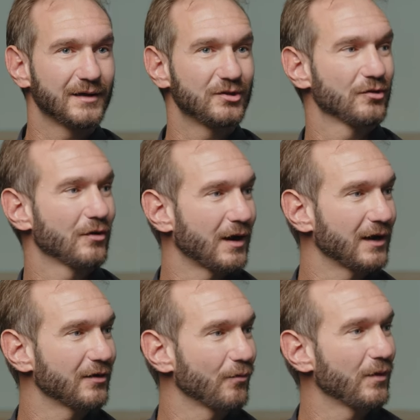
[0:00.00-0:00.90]
you know,
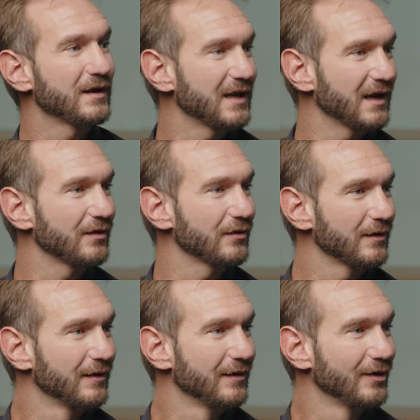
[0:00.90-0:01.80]
I don't want now
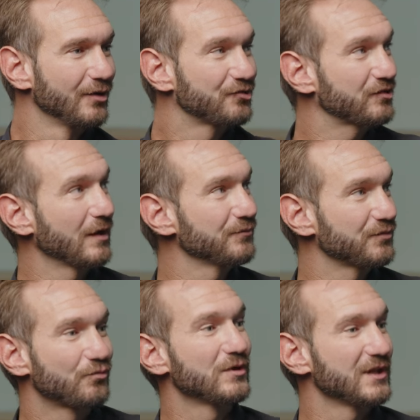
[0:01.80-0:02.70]
some
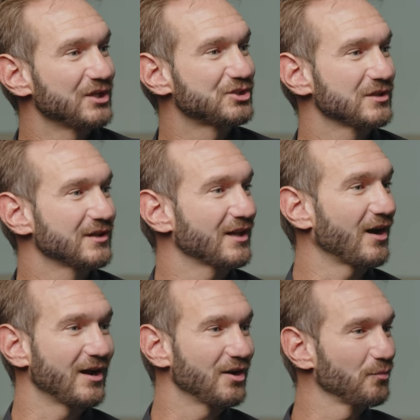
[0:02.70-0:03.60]
religion that
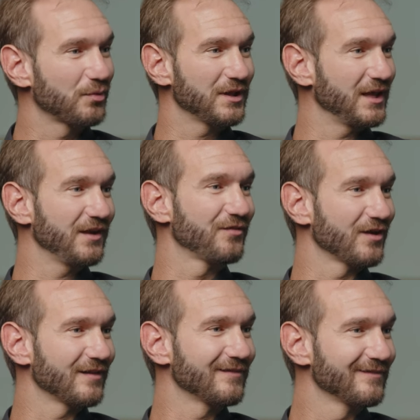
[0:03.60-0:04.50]
I don't believe
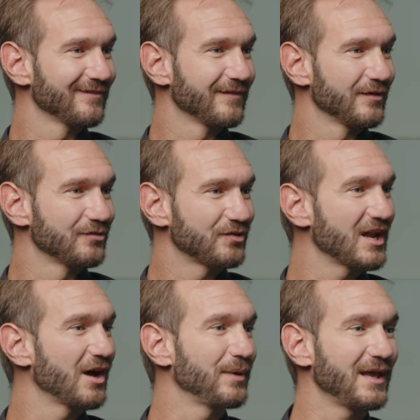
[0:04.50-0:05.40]
in to
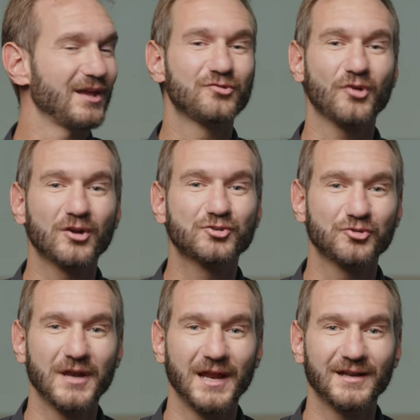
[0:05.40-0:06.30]
now be
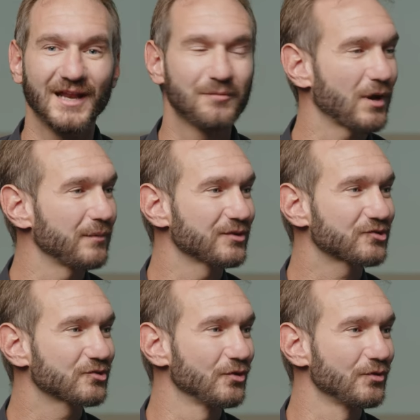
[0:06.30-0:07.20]
indoctrinated in public
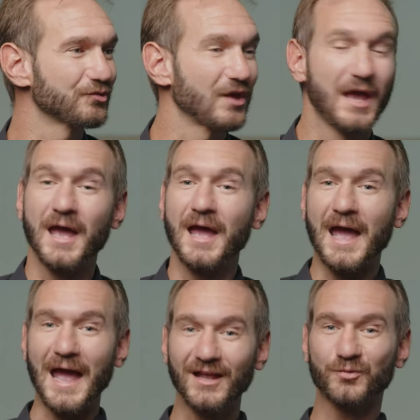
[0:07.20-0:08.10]
schools.
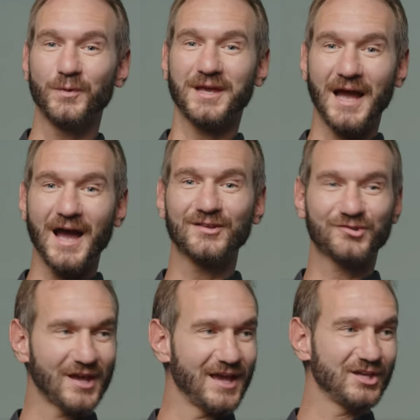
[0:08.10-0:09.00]
Hence, we can't
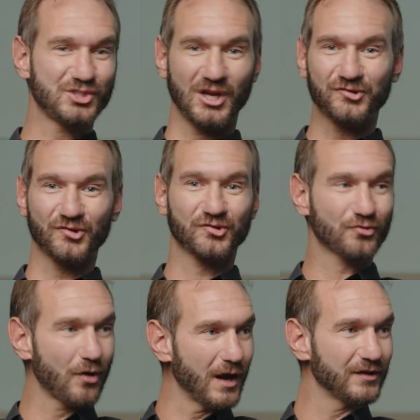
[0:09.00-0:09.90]
say Jesus
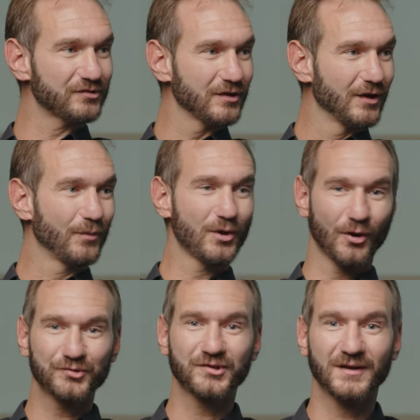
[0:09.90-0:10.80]
Christ. We
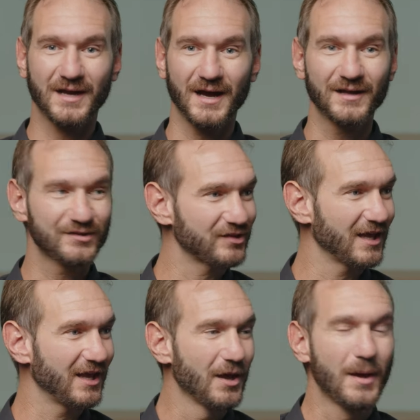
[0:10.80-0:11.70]
also can't
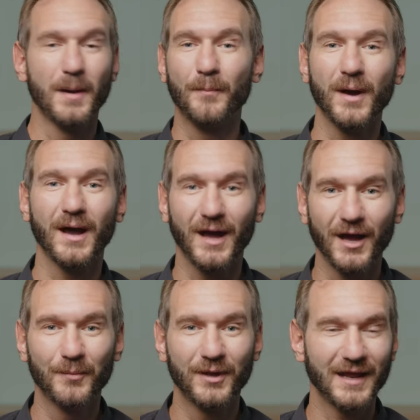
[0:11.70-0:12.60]
say
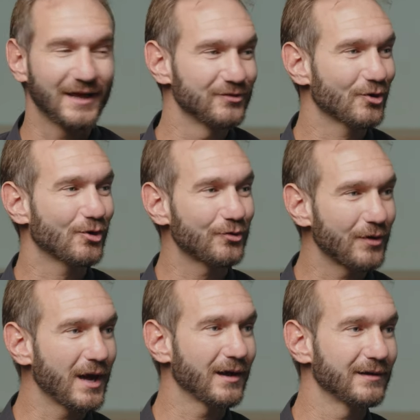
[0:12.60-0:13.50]
Muhammad and the
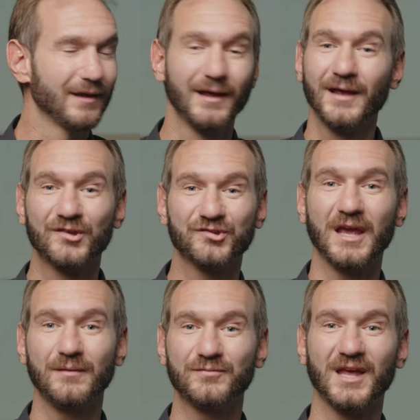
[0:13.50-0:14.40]
Quran.
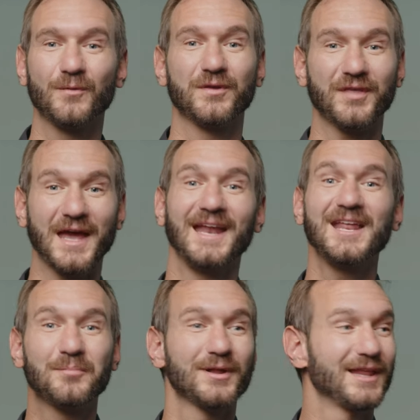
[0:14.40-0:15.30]
Same thing with
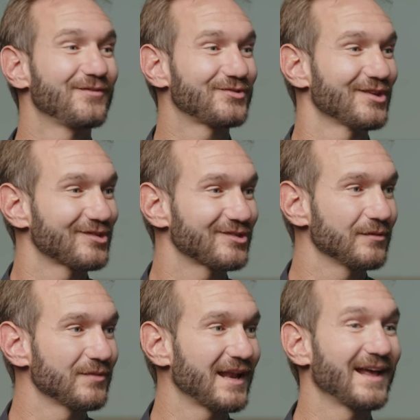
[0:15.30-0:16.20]
any belief
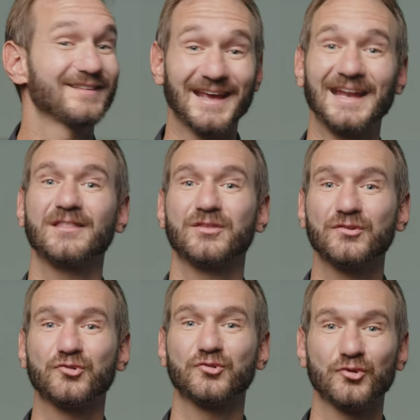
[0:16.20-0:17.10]
system that has
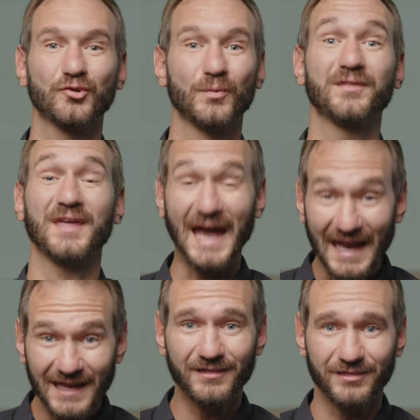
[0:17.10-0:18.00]
anything to do with
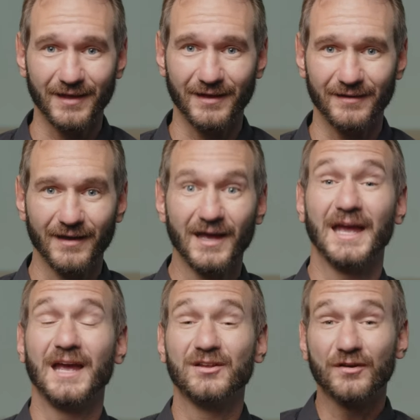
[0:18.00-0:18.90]
anything
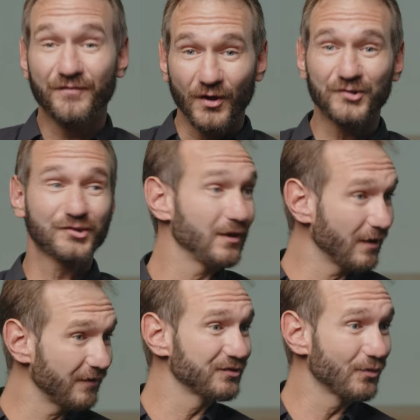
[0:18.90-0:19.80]
in diversity
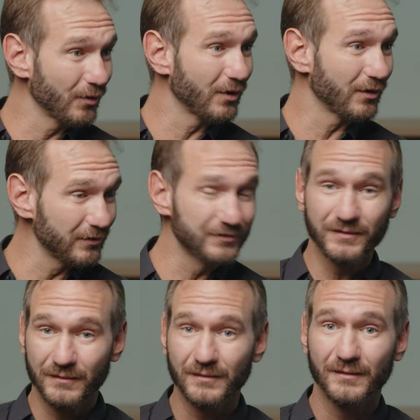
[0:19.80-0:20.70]
of the world
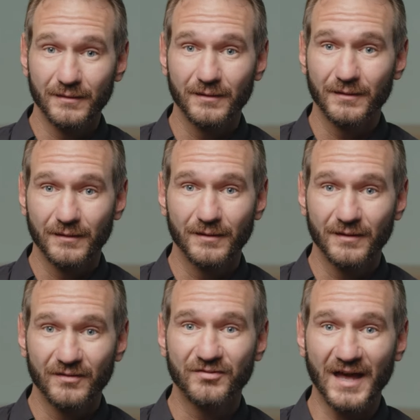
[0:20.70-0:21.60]

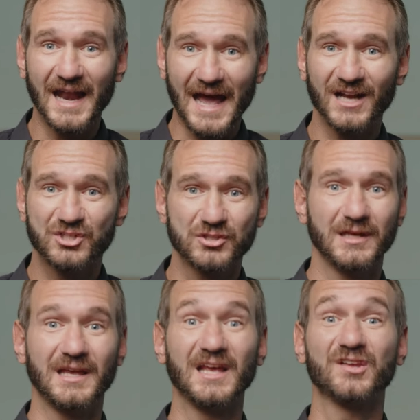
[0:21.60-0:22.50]
that
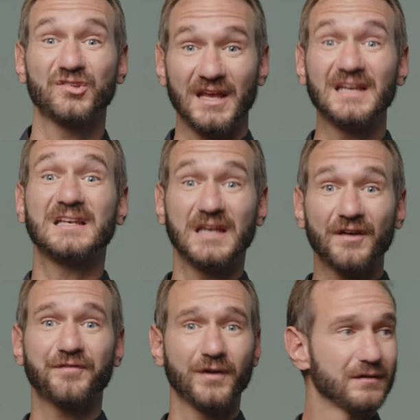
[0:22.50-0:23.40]
actually is
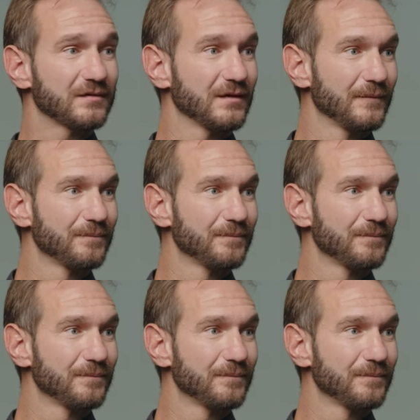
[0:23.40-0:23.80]
different.